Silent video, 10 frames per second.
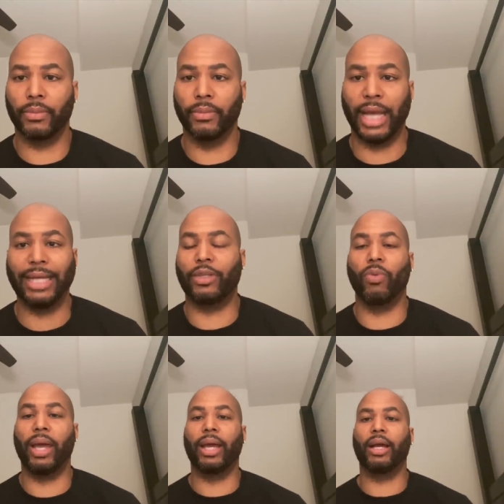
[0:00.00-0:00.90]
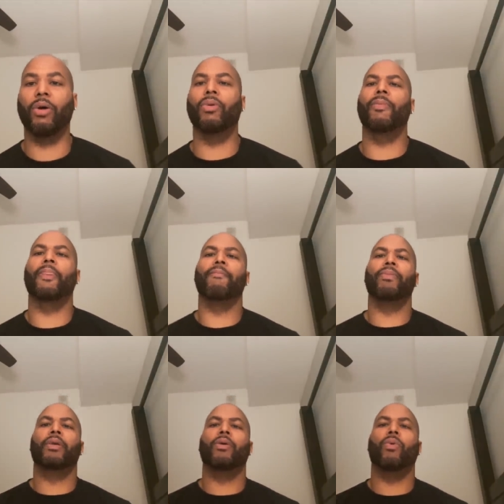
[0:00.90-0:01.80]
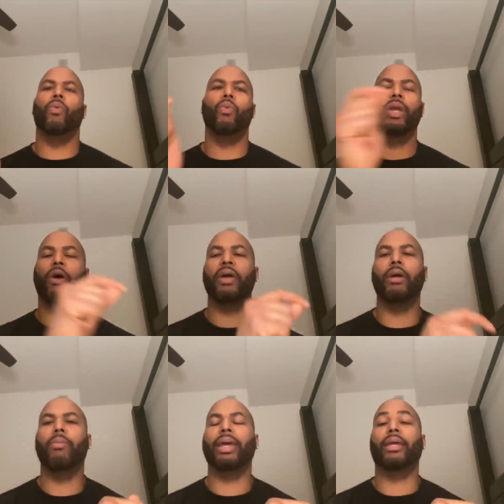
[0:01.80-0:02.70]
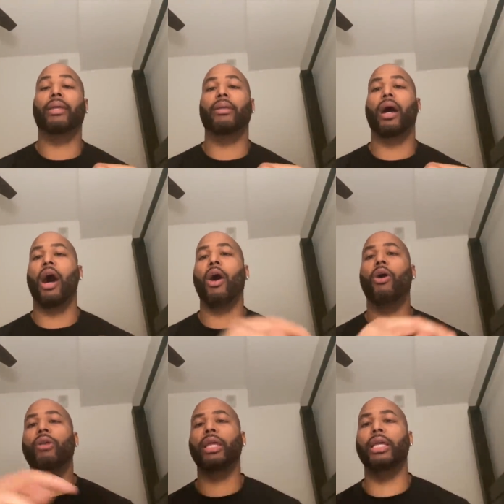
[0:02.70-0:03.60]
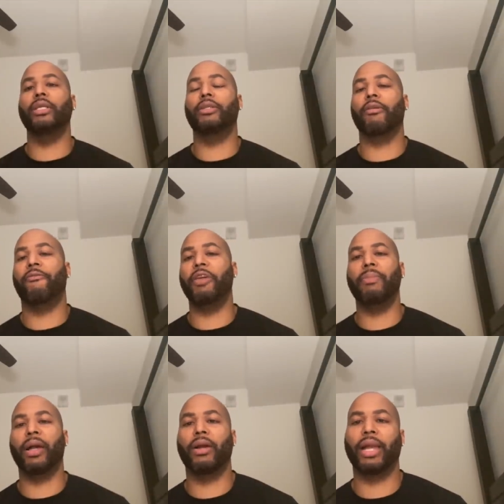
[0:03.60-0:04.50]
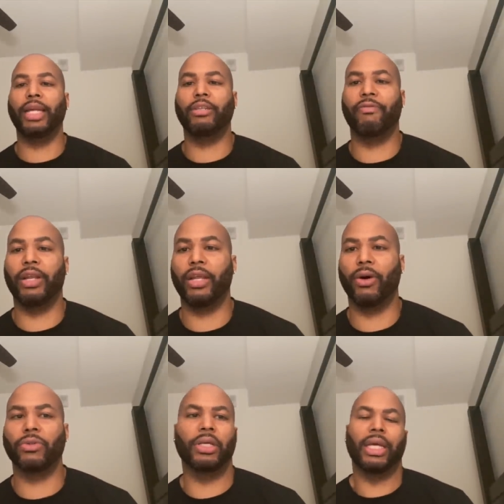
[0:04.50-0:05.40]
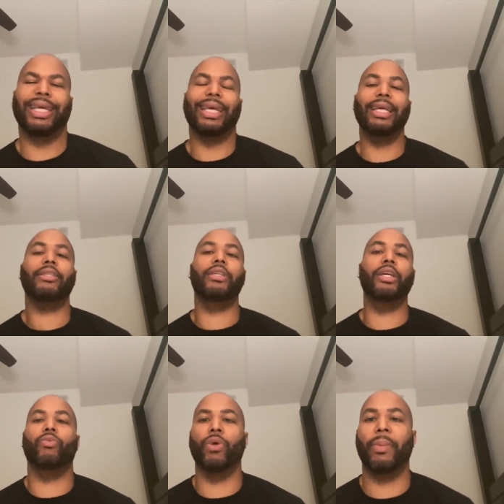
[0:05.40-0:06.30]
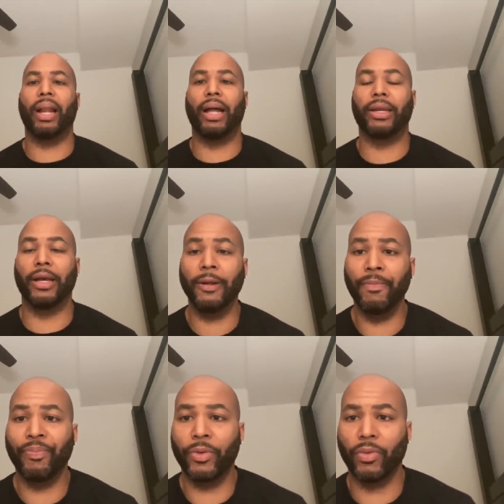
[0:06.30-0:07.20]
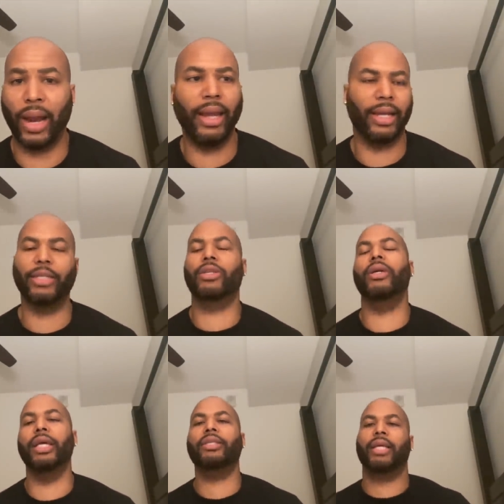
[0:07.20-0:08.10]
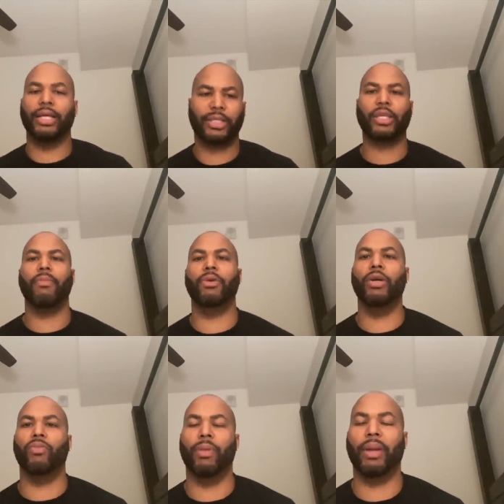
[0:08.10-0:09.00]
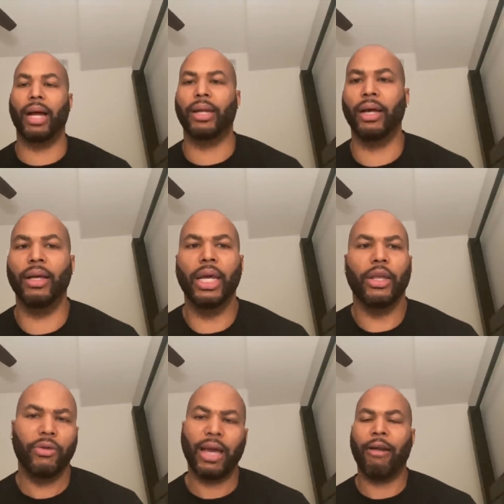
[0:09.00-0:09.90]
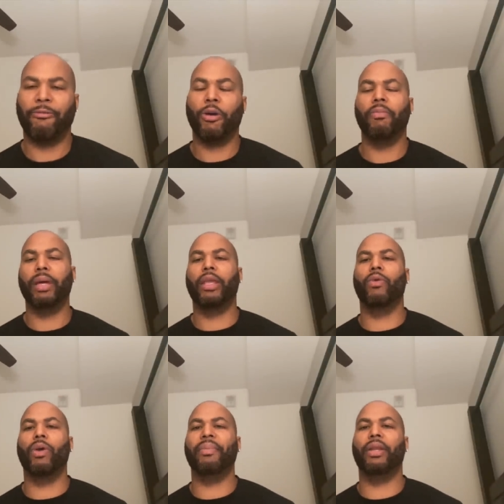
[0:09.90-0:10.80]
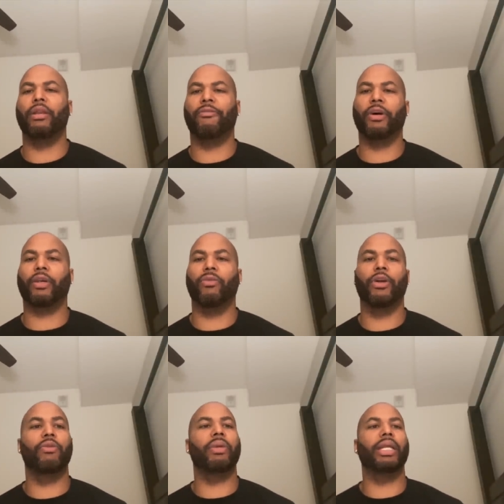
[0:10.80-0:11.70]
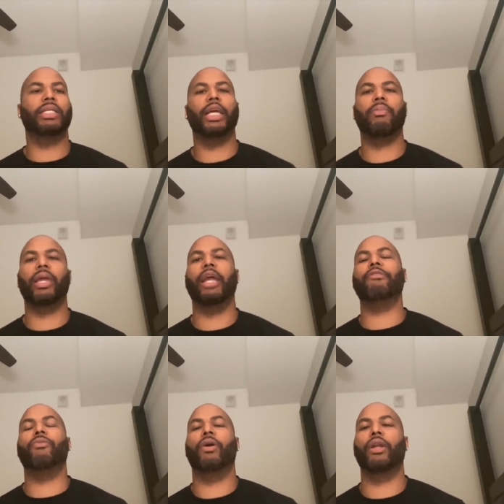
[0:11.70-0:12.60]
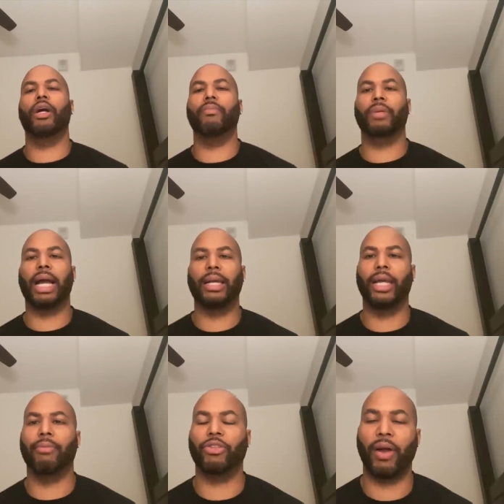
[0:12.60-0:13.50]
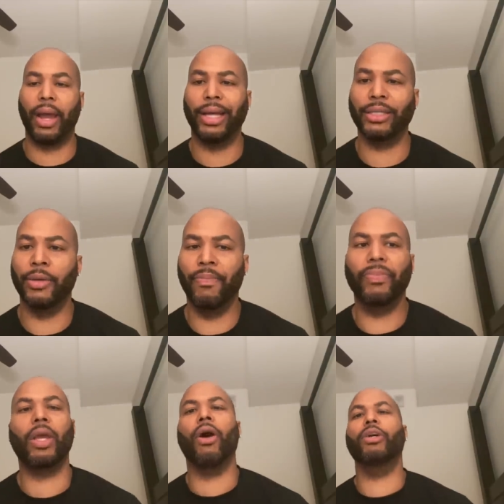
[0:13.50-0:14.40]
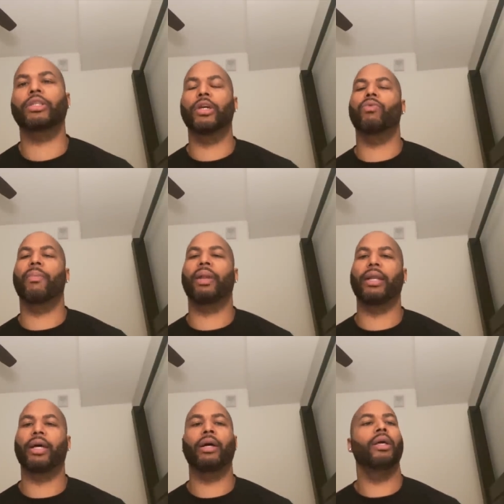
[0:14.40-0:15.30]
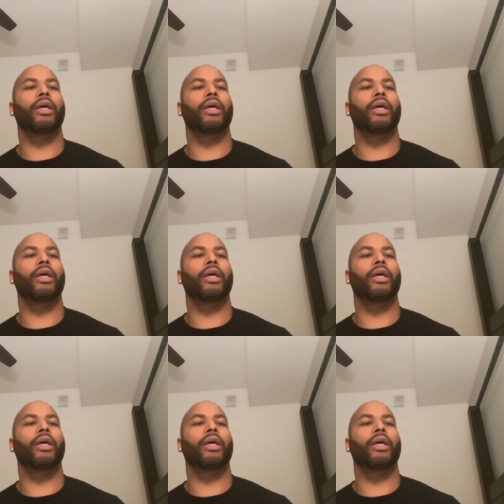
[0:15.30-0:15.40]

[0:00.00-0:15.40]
That's the way it go. We over here making all these female nature videos. It's good women out there, right? It's good. It's it's some good women out there. You got four billion women in the fucking world. You mean to tell me every one of them goddamn trash? No, it's good women out there.